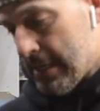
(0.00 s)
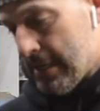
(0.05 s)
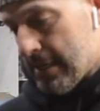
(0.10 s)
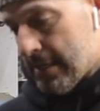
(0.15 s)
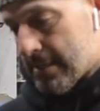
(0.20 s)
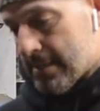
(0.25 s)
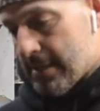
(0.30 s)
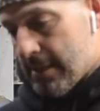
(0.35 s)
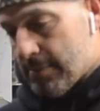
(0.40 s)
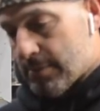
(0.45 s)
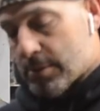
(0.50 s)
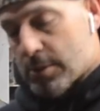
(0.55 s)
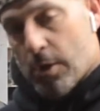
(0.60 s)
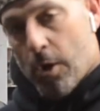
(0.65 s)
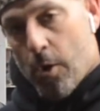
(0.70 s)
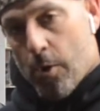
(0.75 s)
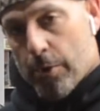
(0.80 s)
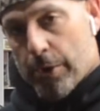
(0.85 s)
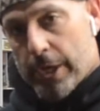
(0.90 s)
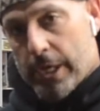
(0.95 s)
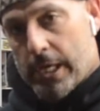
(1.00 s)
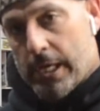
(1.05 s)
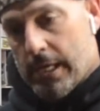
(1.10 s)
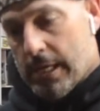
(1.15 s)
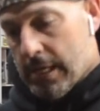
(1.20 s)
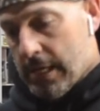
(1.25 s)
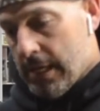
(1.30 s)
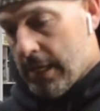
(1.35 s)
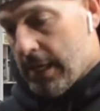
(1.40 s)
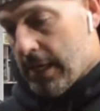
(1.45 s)
His name's Tony,
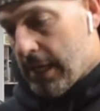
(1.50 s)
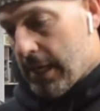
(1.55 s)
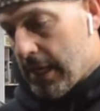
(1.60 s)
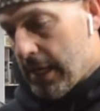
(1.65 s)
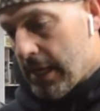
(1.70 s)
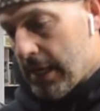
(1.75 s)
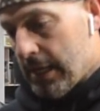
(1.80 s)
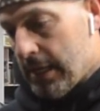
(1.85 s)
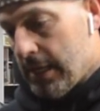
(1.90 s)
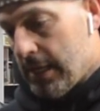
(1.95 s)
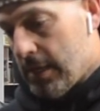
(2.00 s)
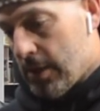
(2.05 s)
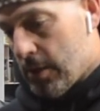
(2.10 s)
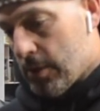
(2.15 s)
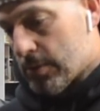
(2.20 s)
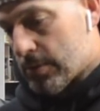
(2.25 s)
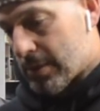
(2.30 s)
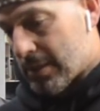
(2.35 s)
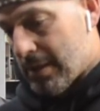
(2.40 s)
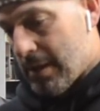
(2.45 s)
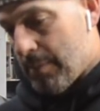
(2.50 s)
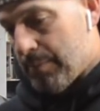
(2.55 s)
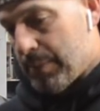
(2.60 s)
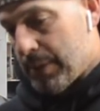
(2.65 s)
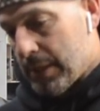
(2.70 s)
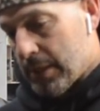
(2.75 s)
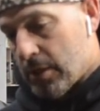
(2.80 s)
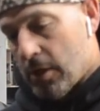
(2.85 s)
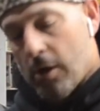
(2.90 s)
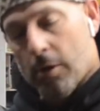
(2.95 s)
and he owns a
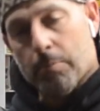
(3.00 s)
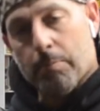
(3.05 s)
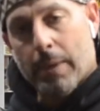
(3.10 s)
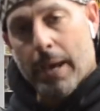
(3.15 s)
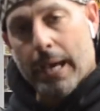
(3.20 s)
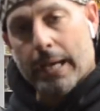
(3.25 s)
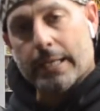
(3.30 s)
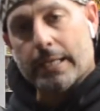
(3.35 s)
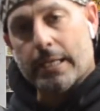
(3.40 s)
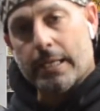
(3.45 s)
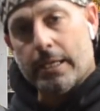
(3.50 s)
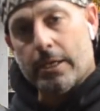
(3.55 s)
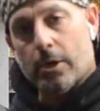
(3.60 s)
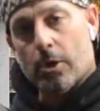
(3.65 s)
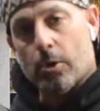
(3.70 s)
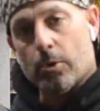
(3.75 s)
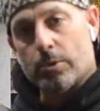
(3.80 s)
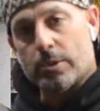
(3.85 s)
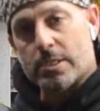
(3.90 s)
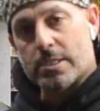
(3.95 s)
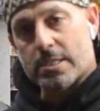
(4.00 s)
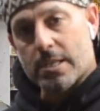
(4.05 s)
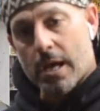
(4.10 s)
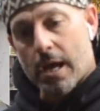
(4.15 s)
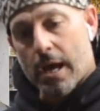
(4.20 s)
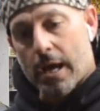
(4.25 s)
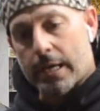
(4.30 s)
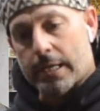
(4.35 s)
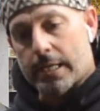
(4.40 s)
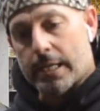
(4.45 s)
company called Magneto Design.